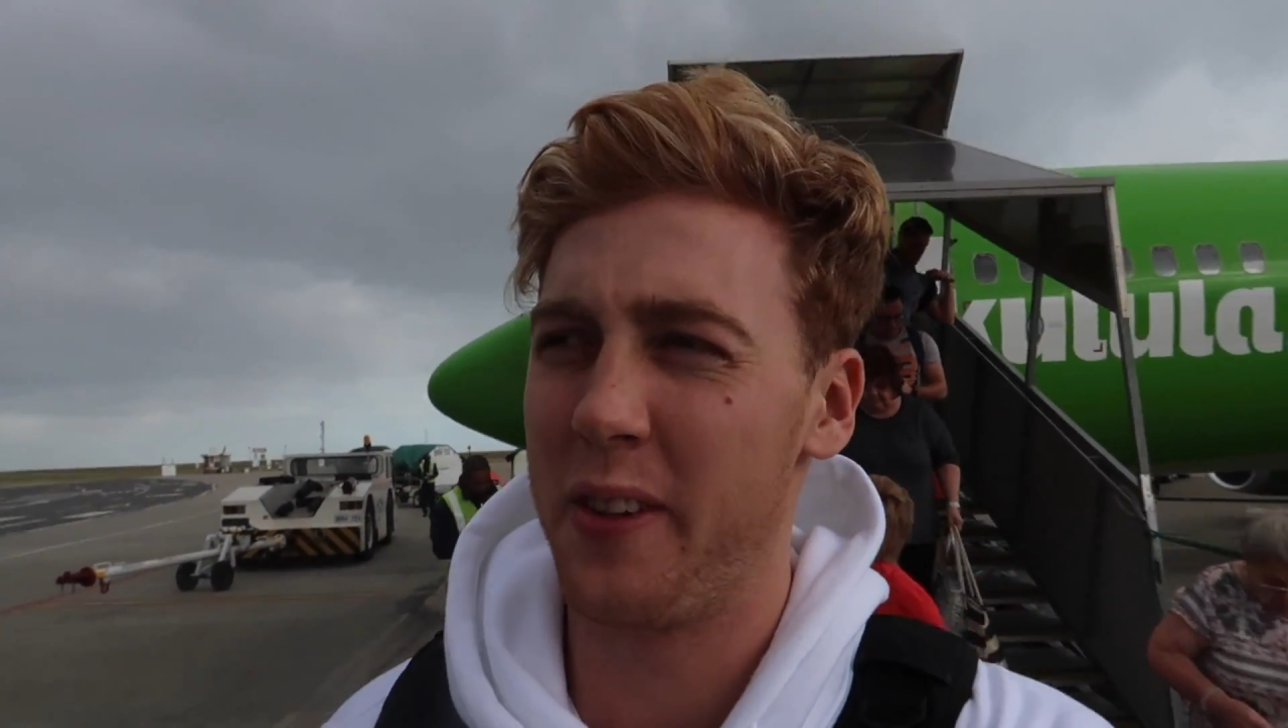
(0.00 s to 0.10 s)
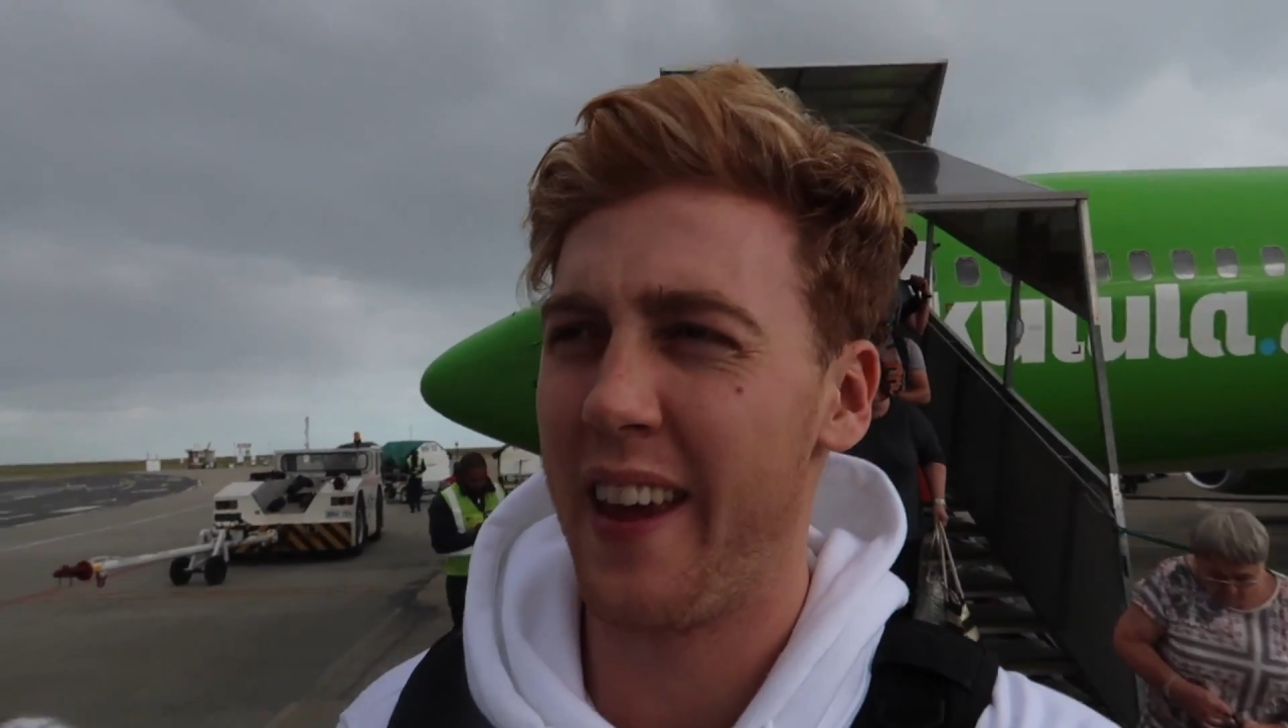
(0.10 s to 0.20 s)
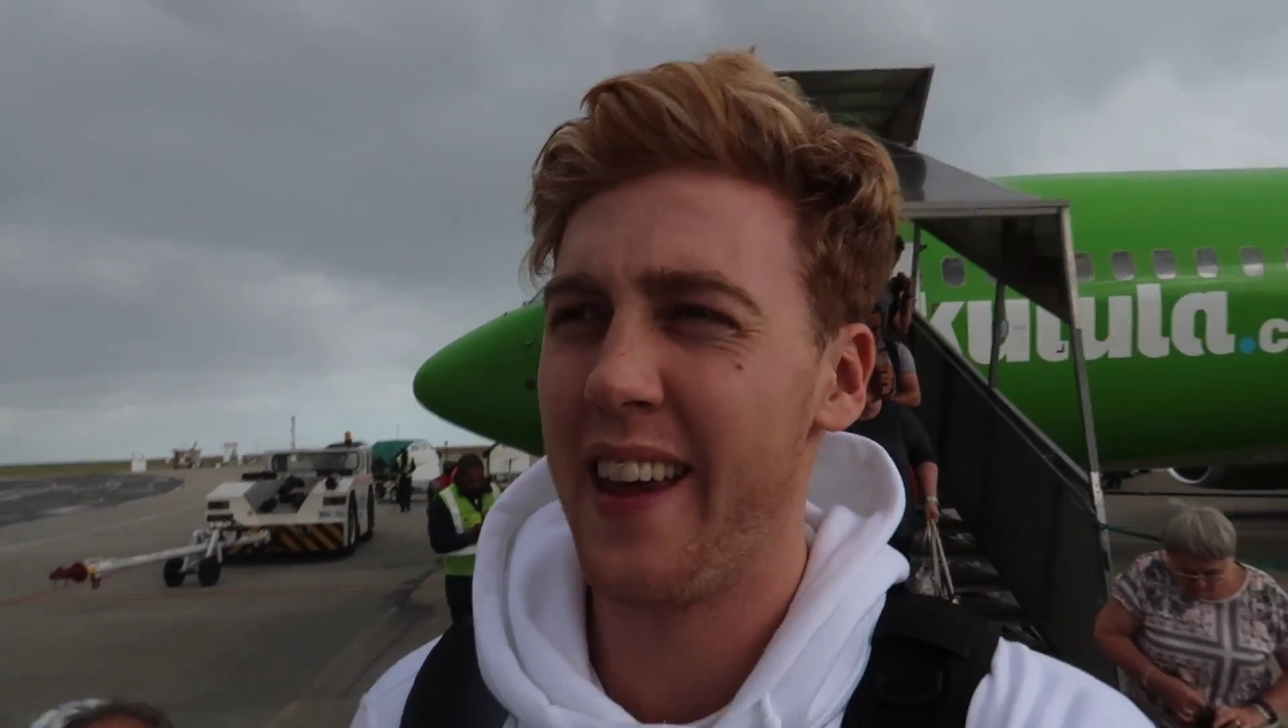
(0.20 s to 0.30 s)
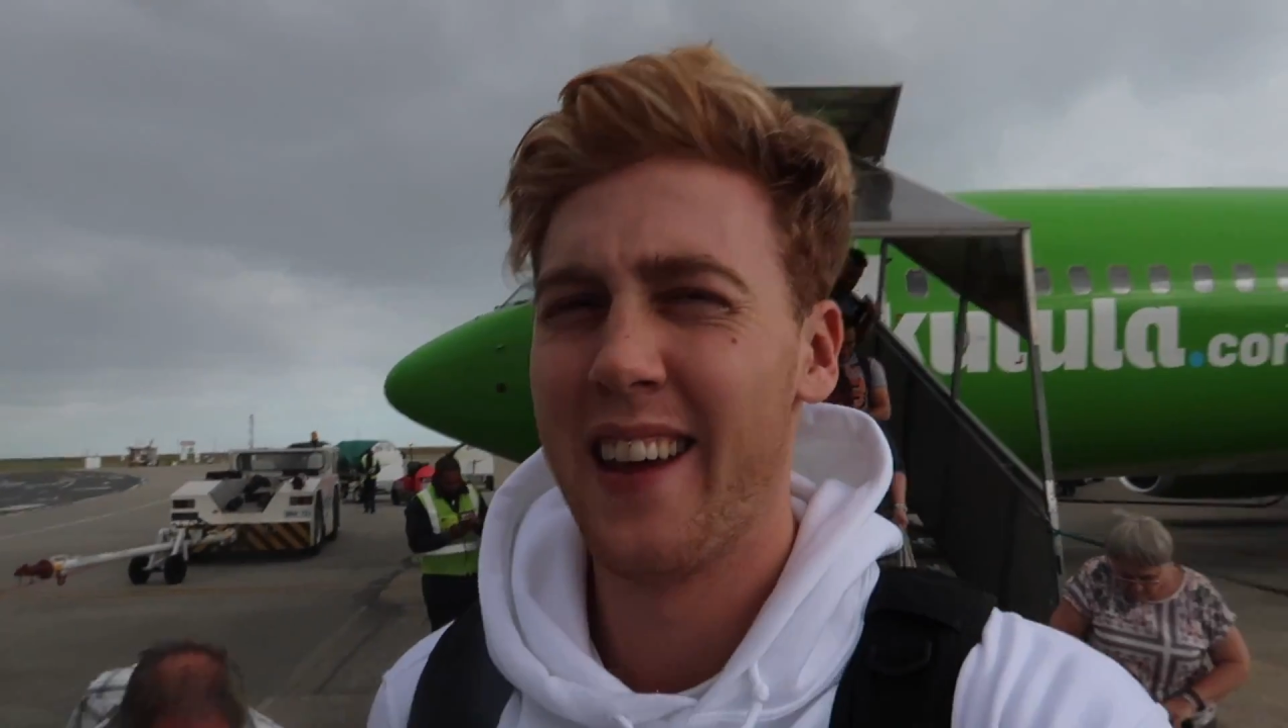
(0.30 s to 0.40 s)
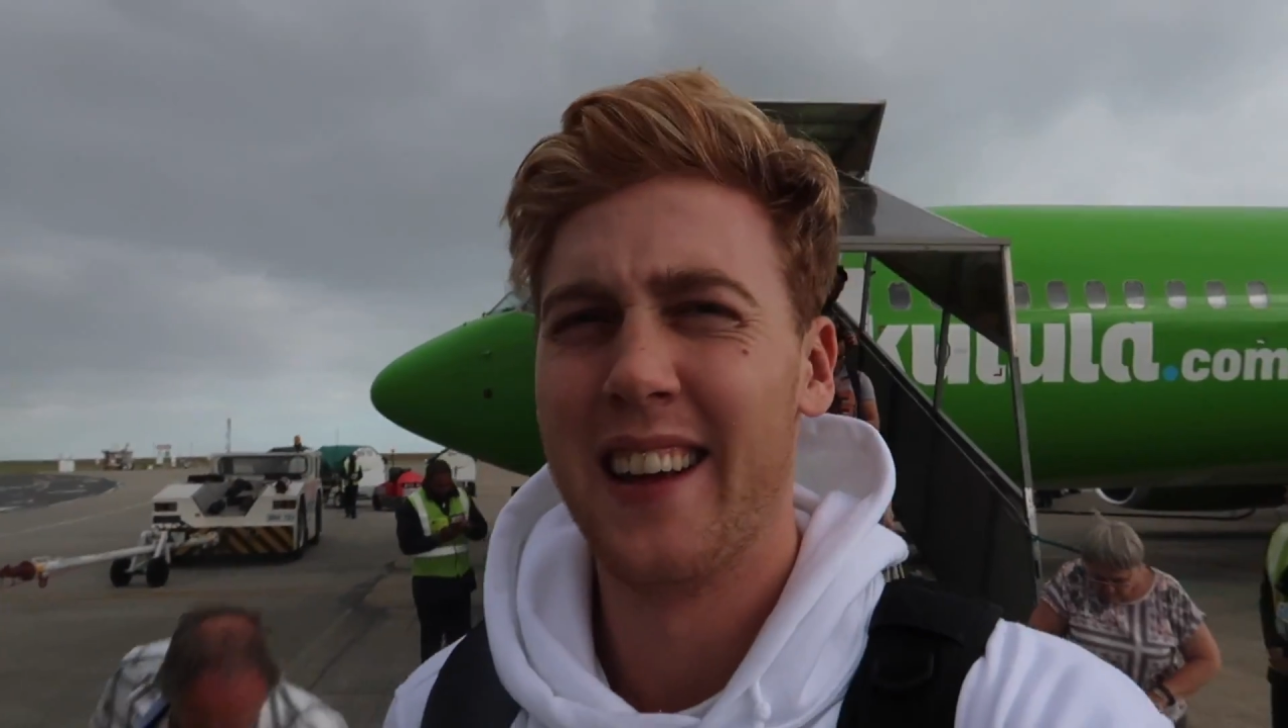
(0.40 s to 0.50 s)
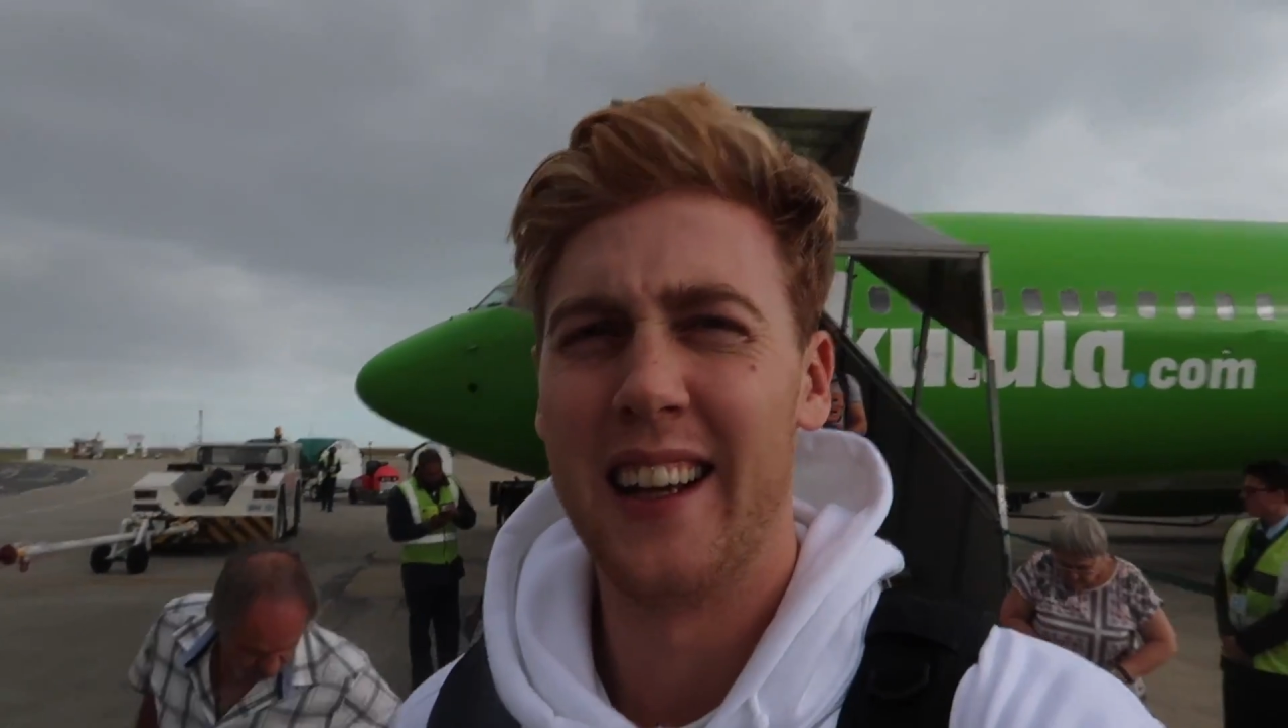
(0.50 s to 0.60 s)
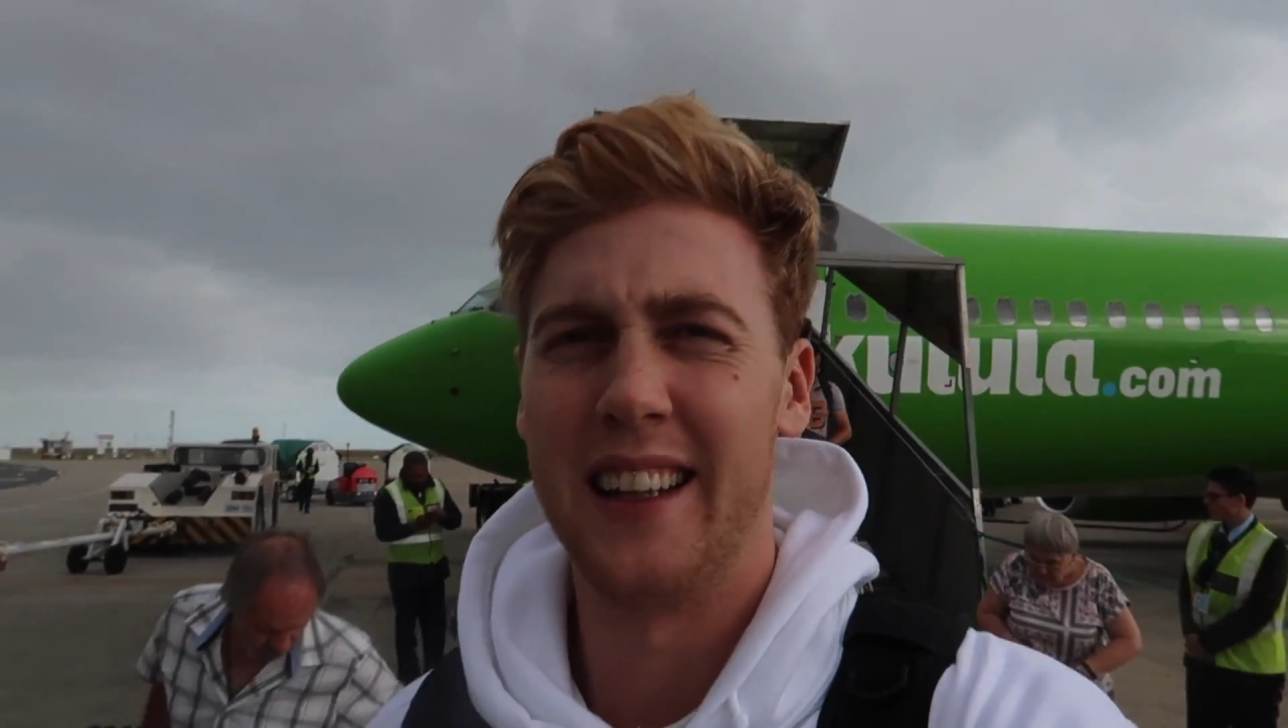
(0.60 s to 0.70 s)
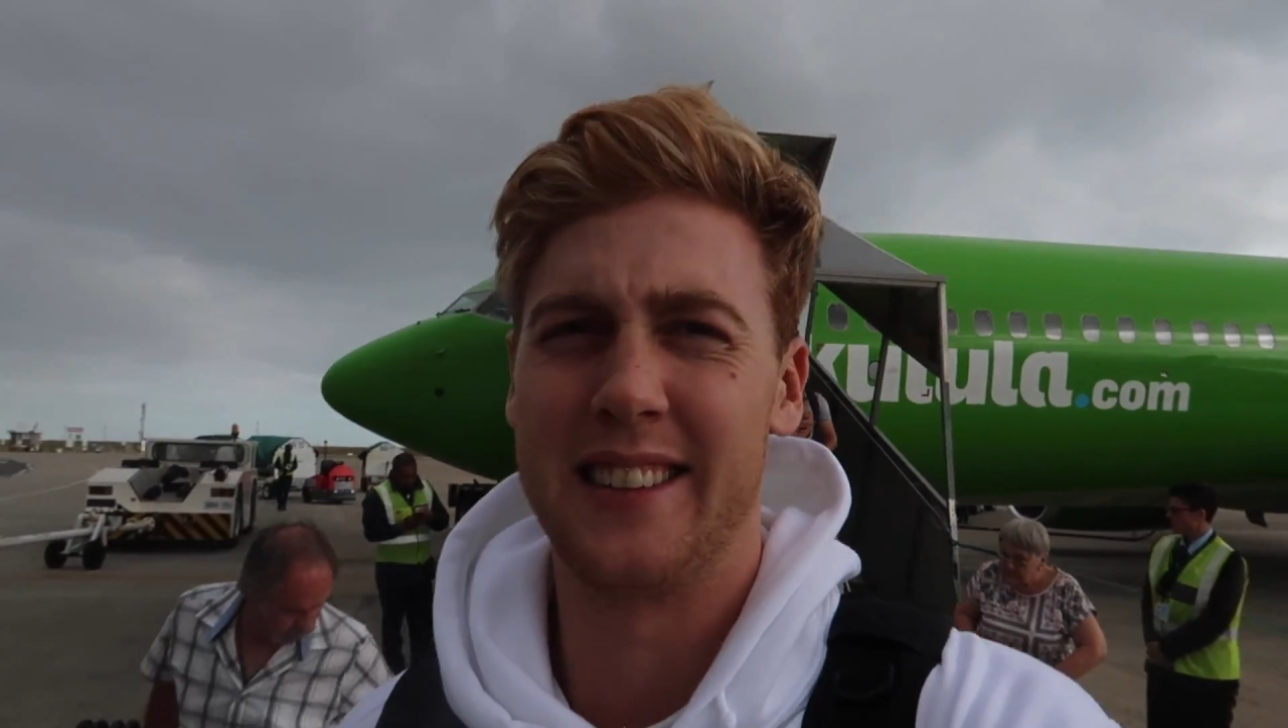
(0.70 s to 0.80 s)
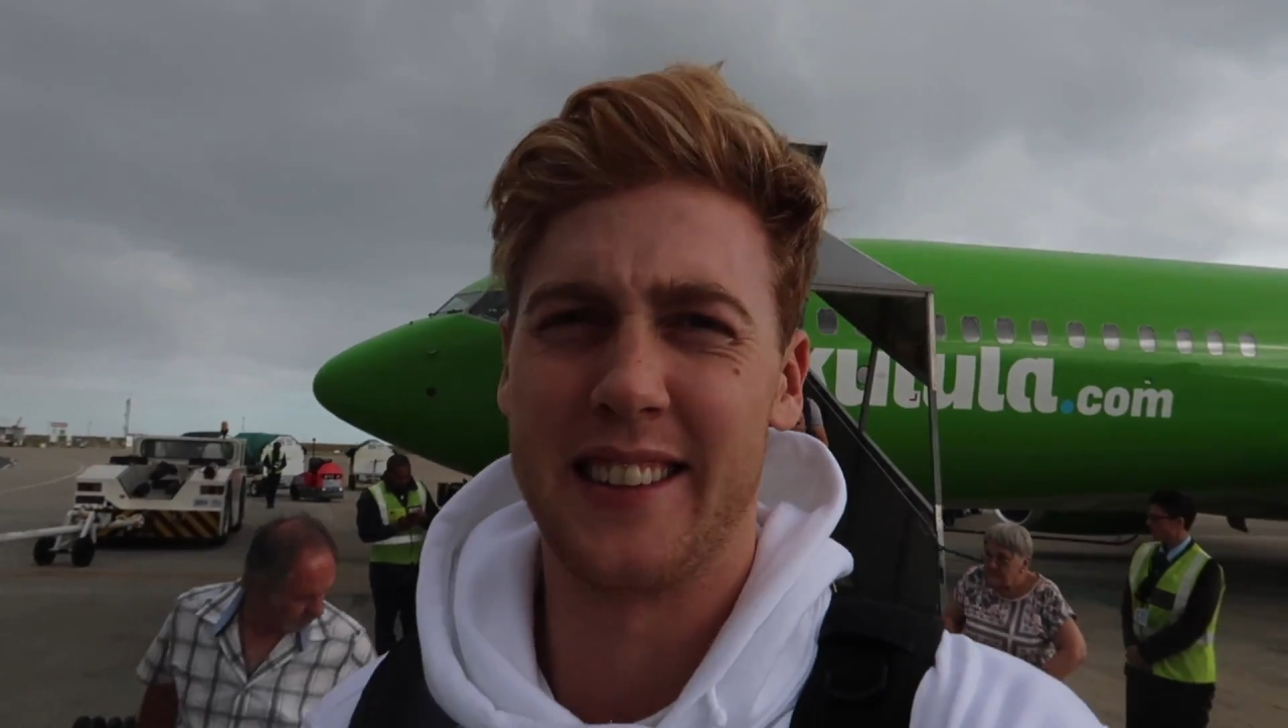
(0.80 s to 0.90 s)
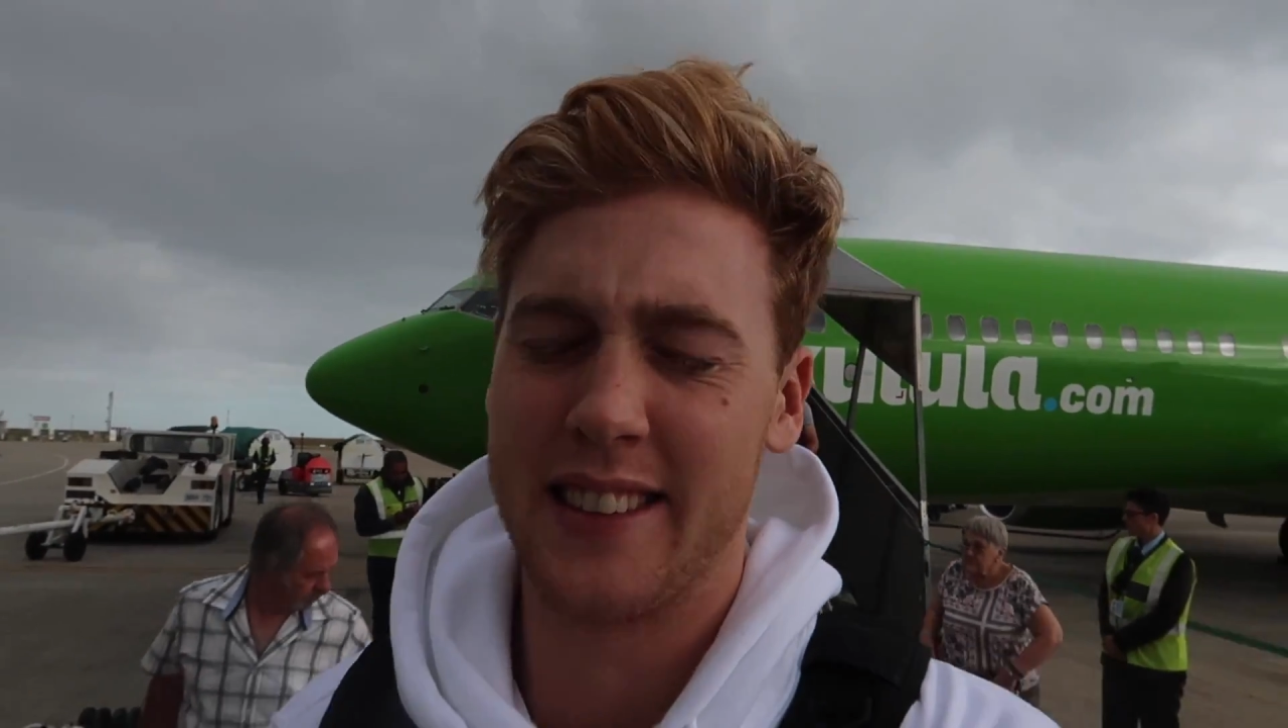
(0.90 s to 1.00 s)

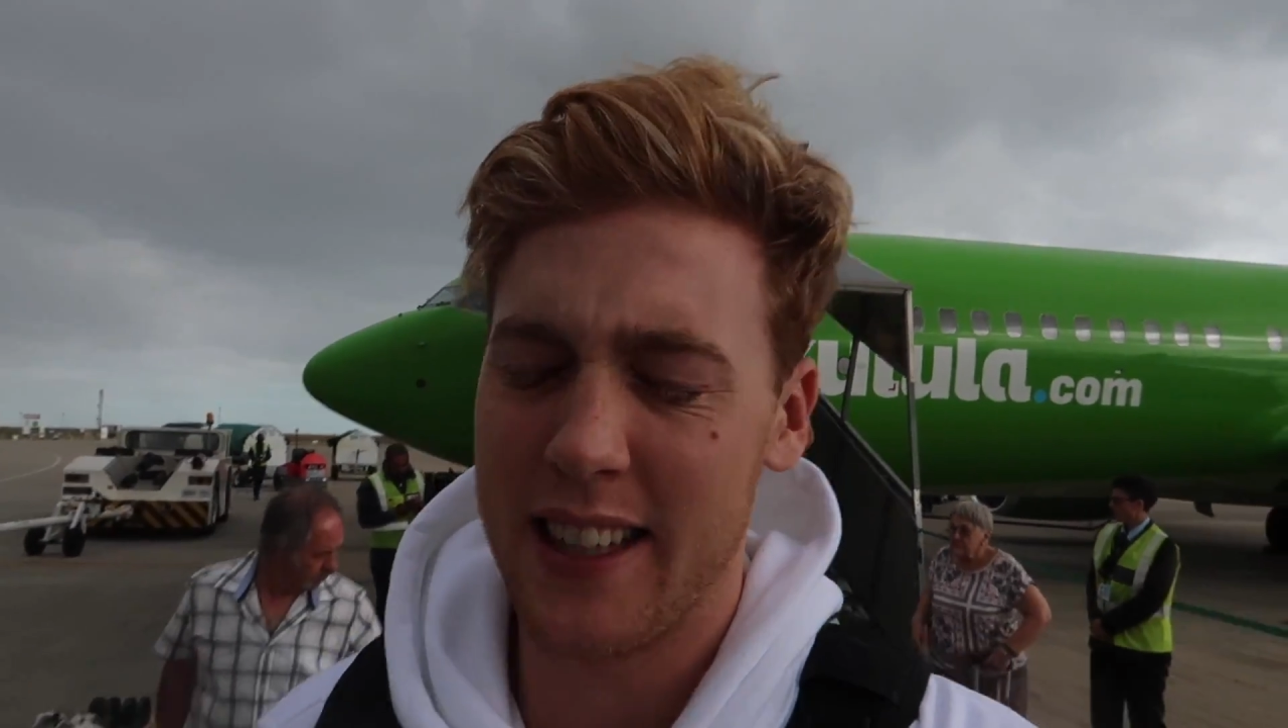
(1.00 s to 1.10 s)
The